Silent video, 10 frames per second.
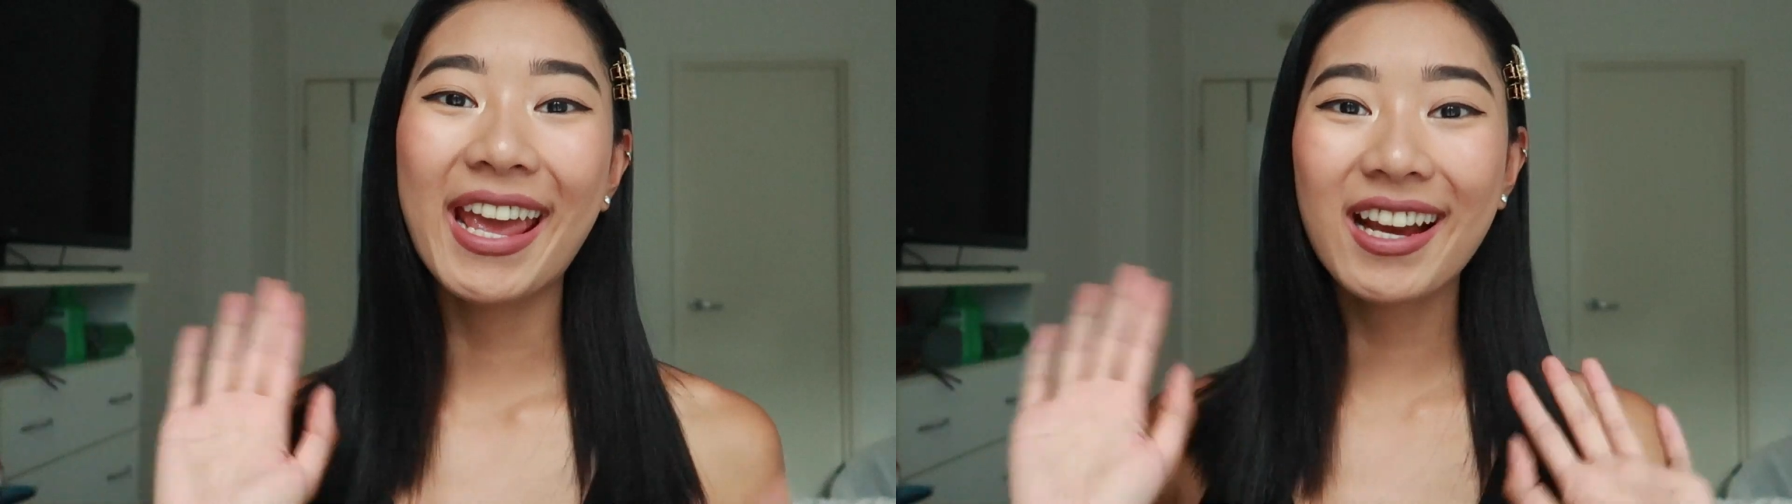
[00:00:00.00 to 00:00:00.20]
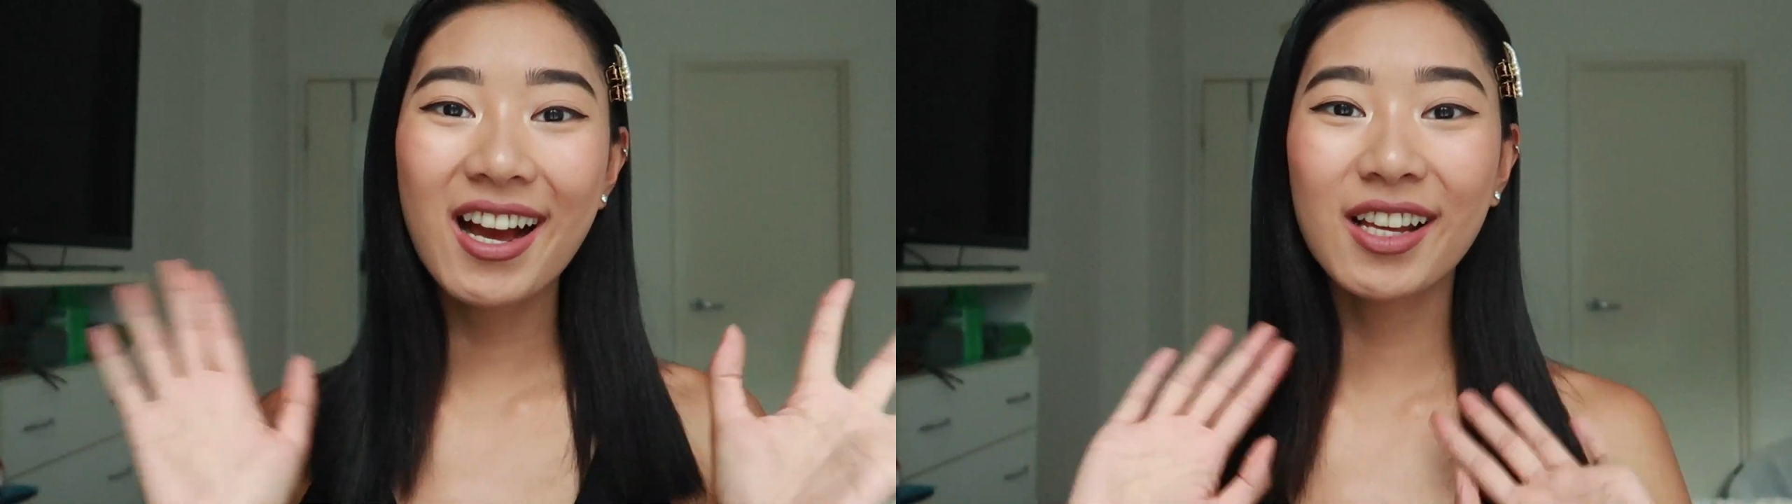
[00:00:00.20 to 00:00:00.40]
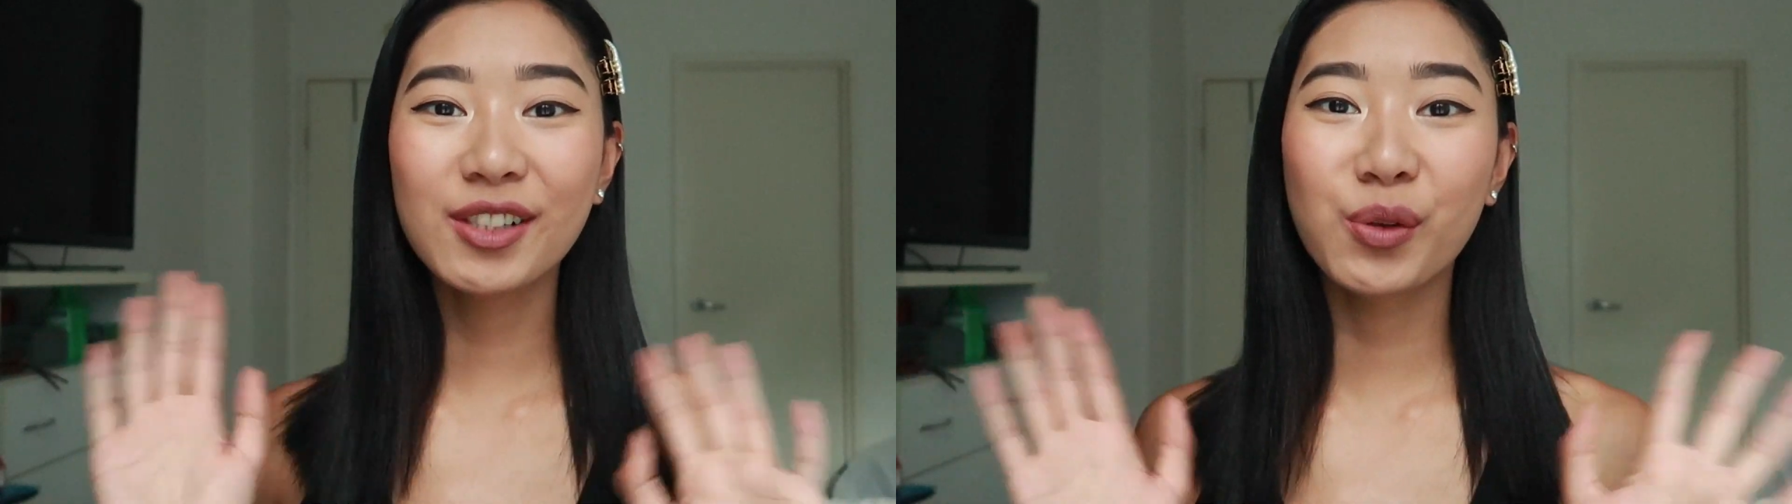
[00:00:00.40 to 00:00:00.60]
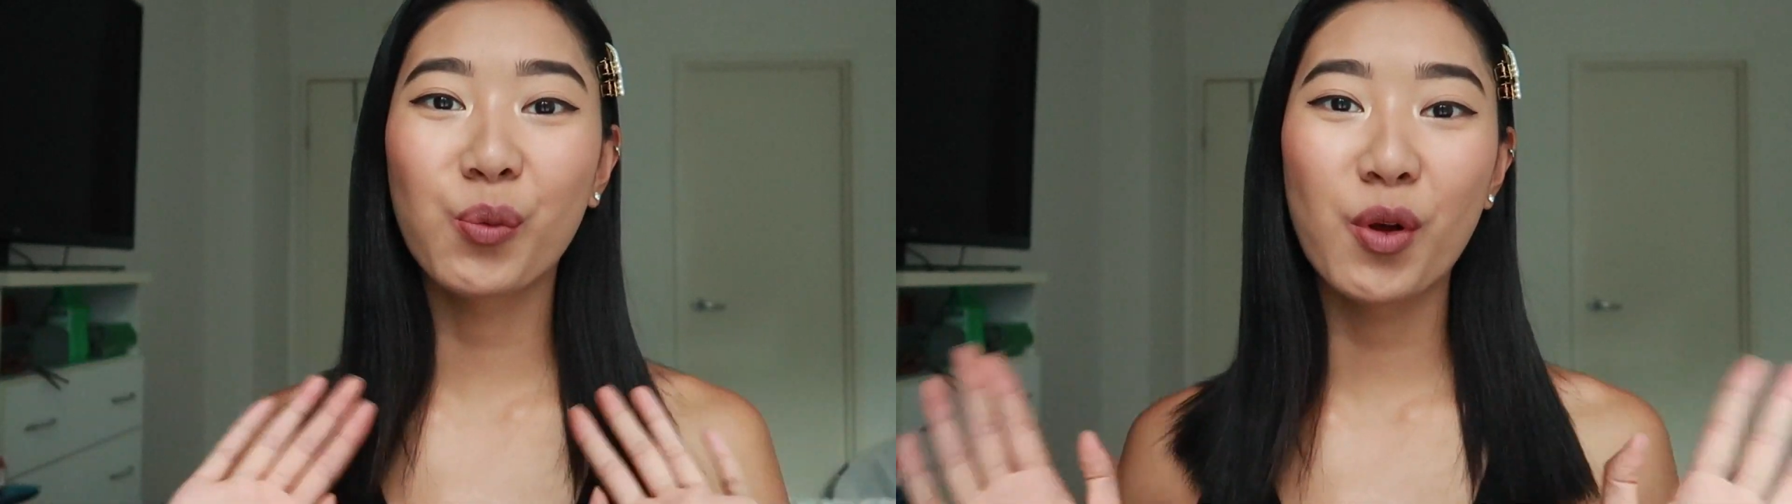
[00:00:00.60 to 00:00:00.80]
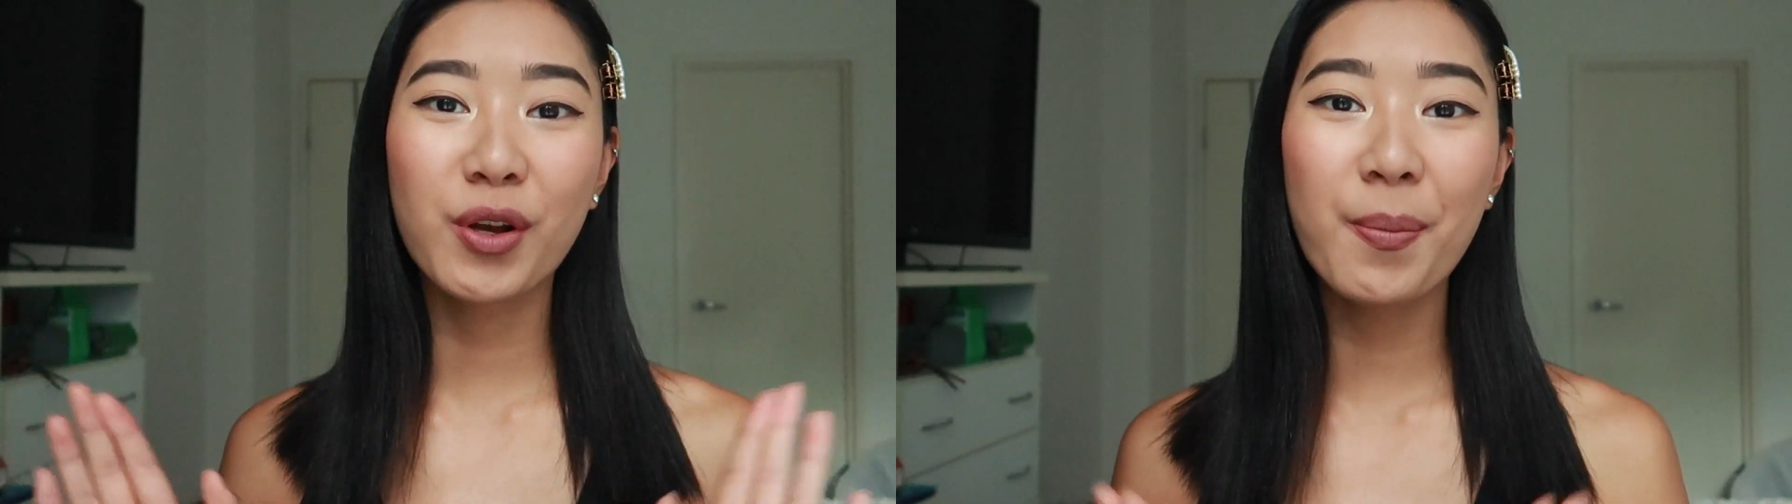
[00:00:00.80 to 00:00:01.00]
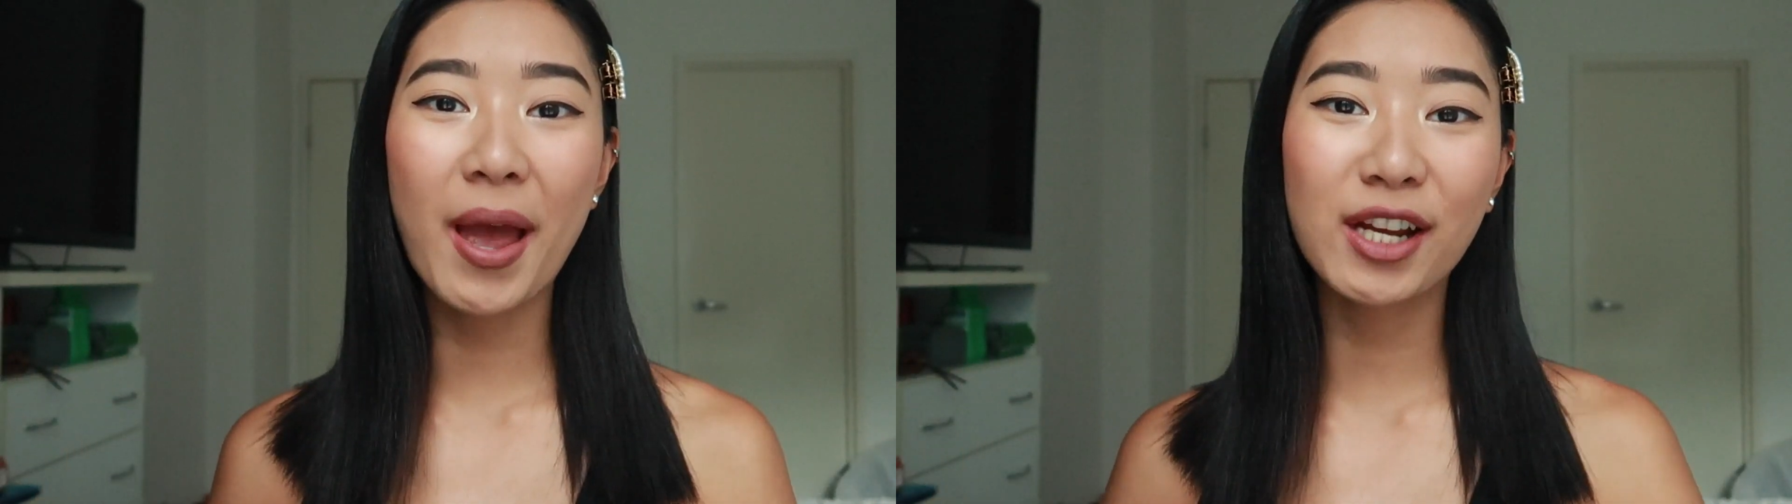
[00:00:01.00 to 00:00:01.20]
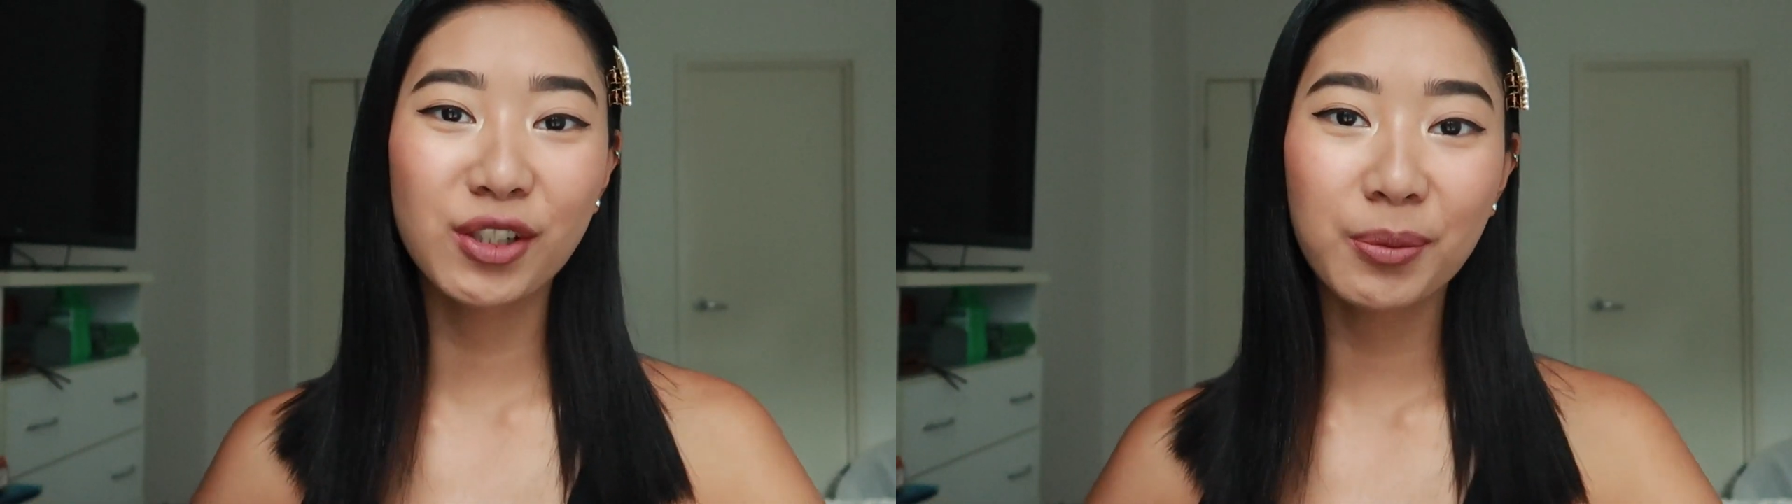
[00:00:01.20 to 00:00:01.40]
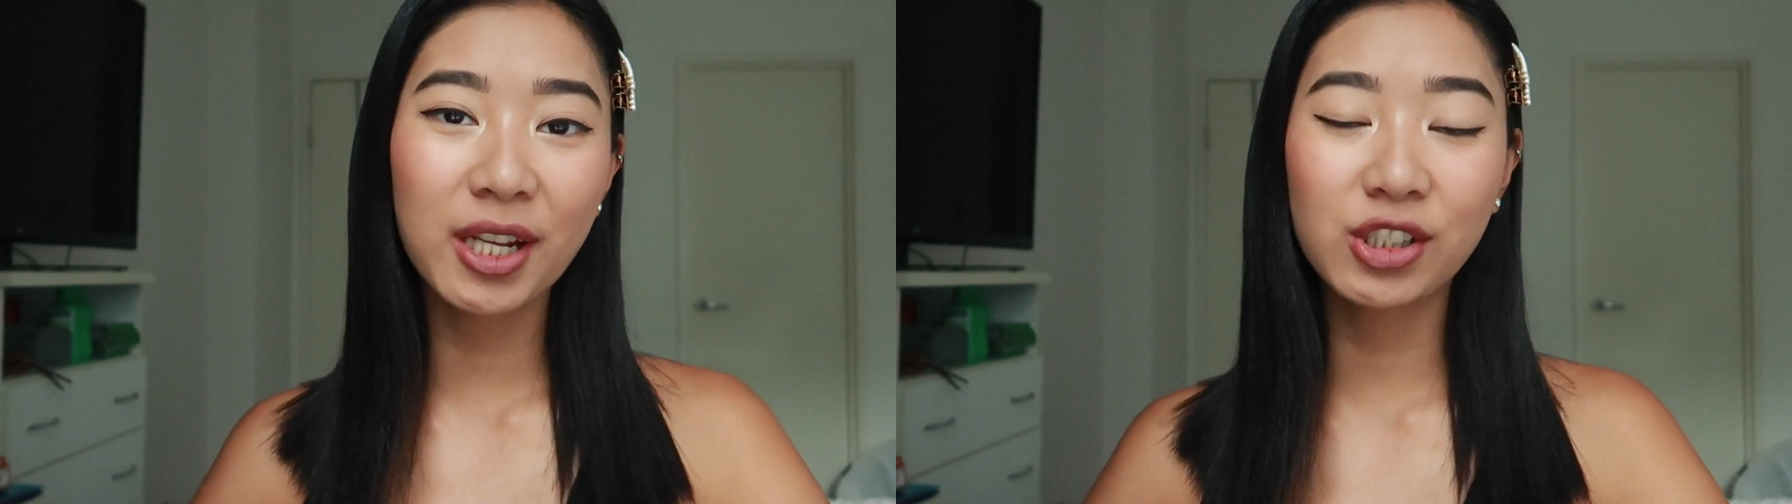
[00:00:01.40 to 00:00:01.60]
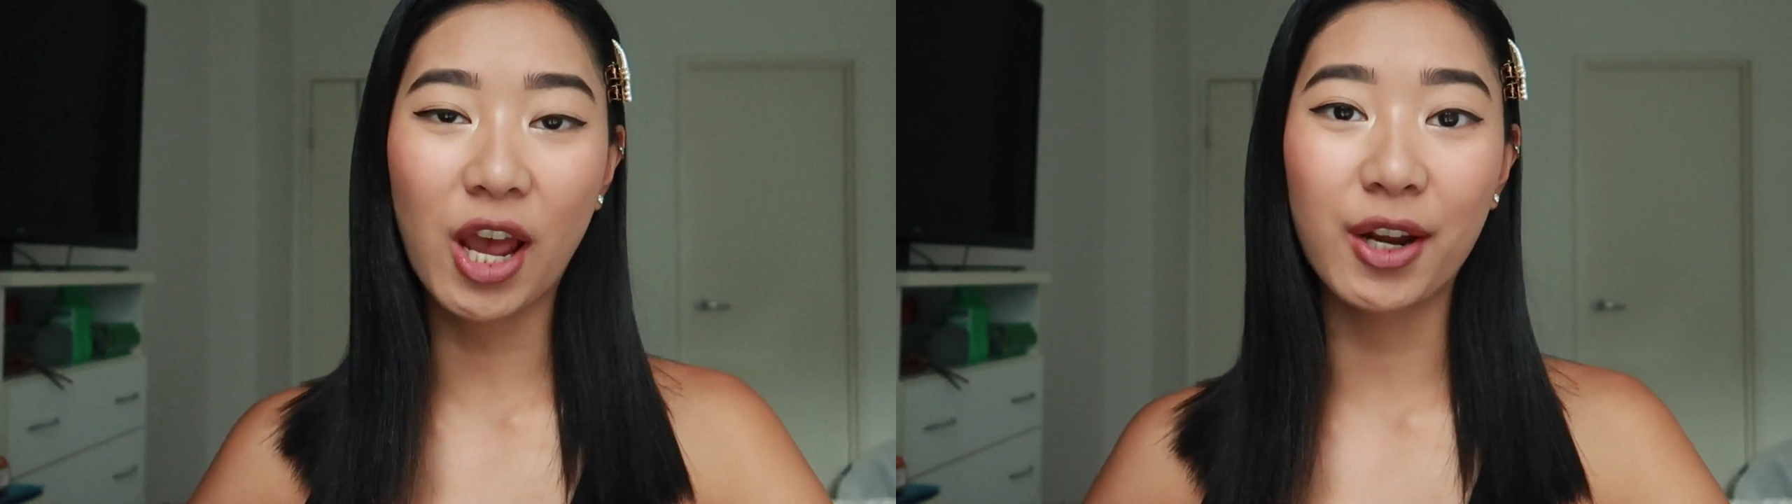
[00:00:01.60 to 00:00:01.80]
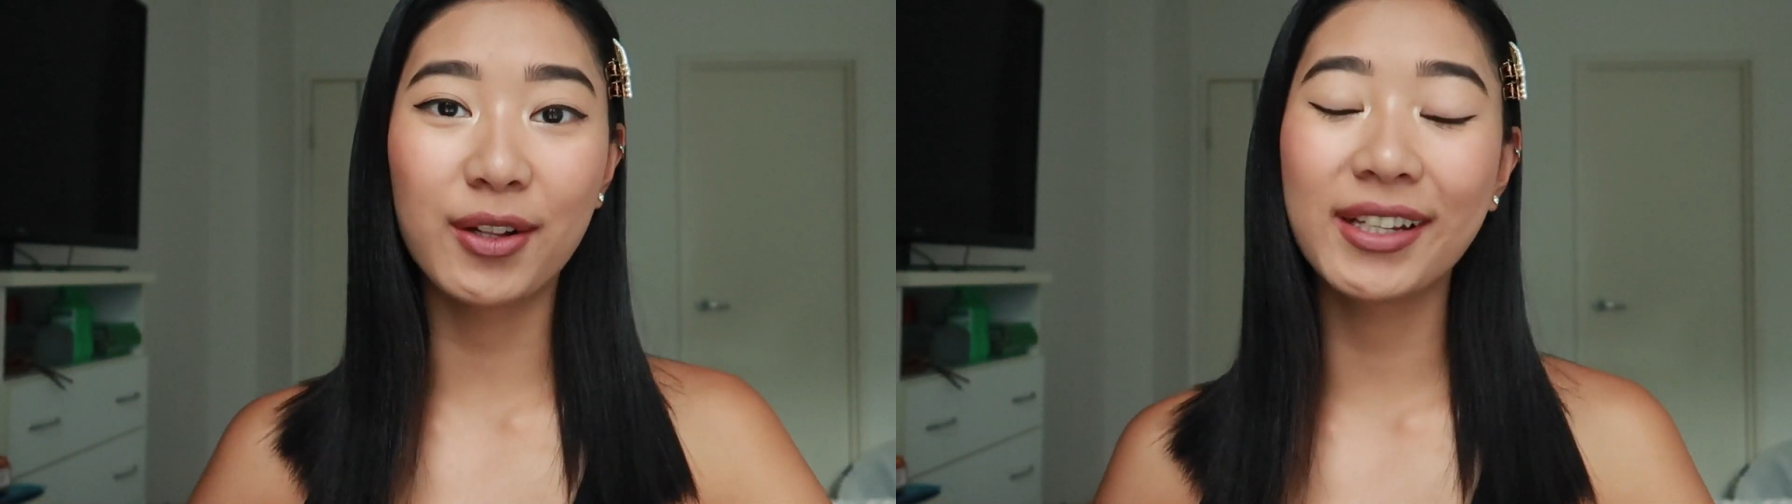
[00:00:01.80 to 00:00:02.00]
Hey guys, welcome back to my
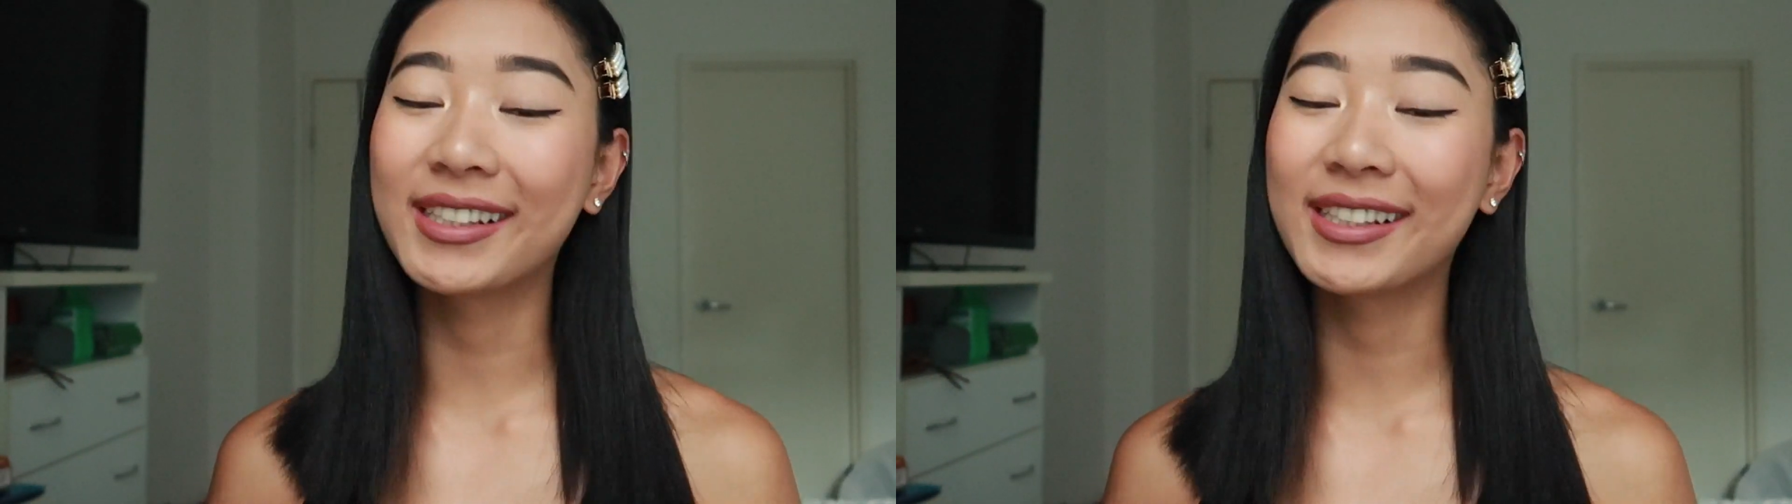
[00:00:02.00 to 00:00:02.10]
channel.